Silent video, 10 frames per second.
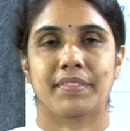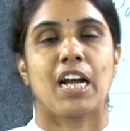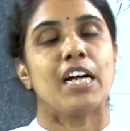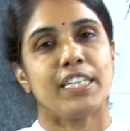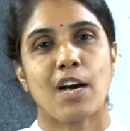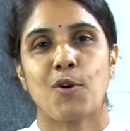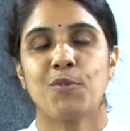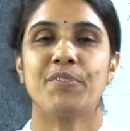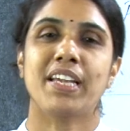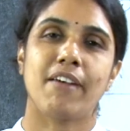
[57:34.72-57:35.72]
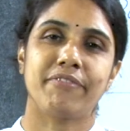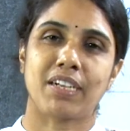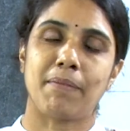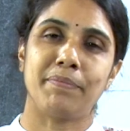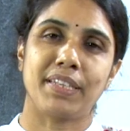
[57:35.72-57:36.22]
Now we have
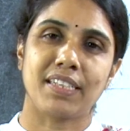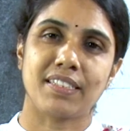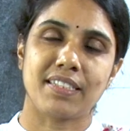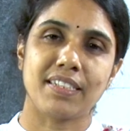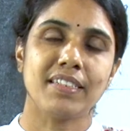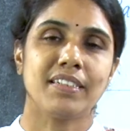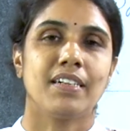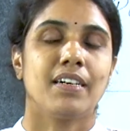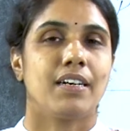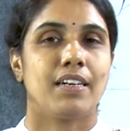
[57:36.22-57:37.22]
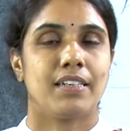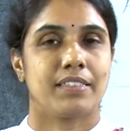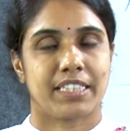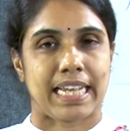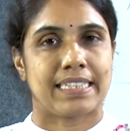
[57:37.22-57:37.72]
completed
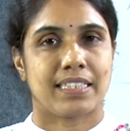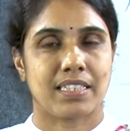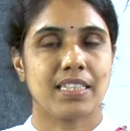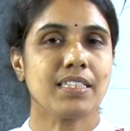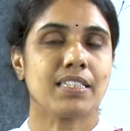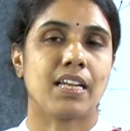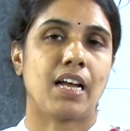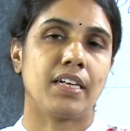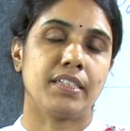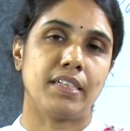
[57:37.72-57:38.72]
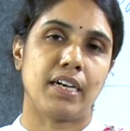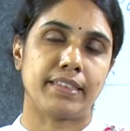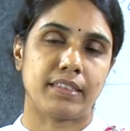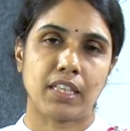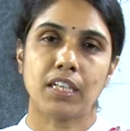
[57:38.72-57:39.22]
tenses, and I
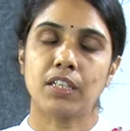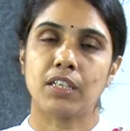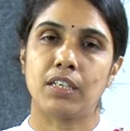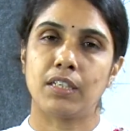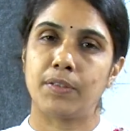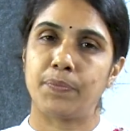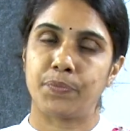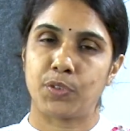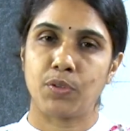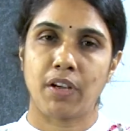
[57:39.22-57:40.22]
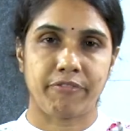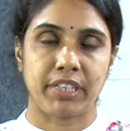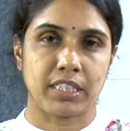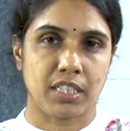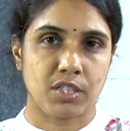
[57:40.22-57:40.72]
think you have
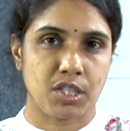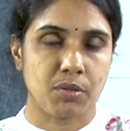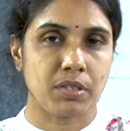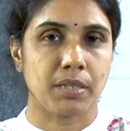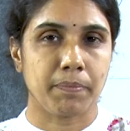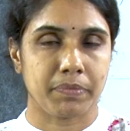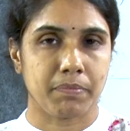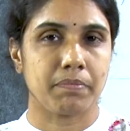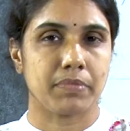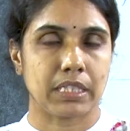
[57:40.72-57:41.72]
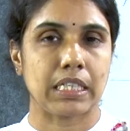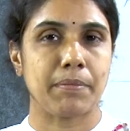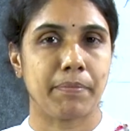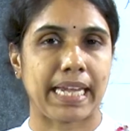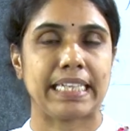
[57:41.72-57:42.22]
understood the three
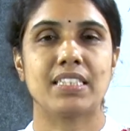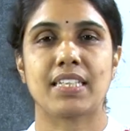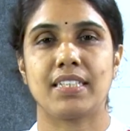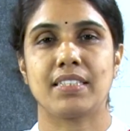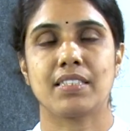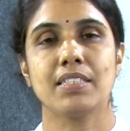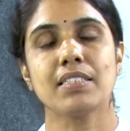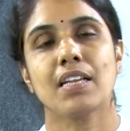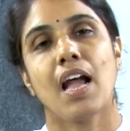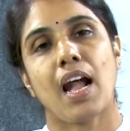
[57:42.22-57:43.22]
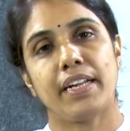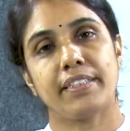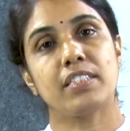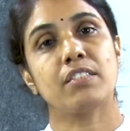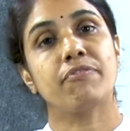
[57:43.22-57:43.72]
main tenses and
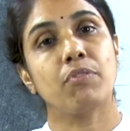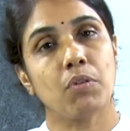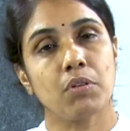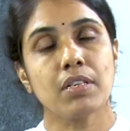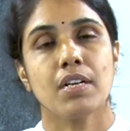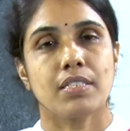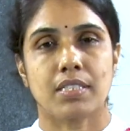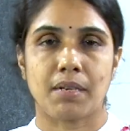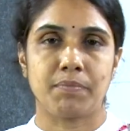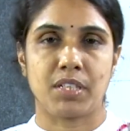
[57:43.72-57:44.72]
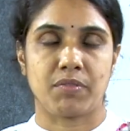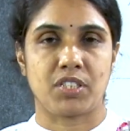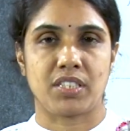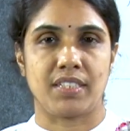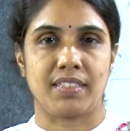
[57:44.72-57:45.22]
its four
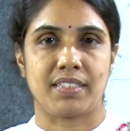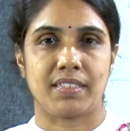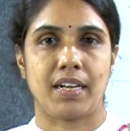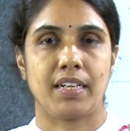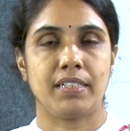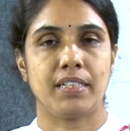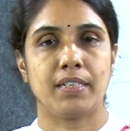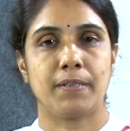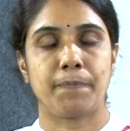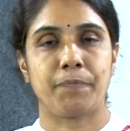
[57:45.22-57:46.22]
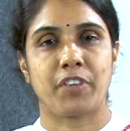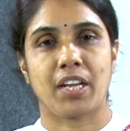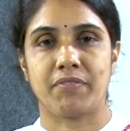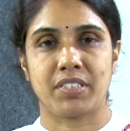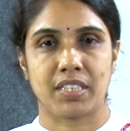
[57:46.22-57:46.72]
subdivisions, and we
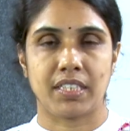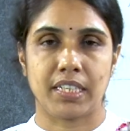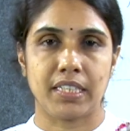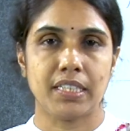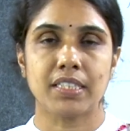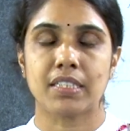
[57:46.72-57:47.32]
have studied it.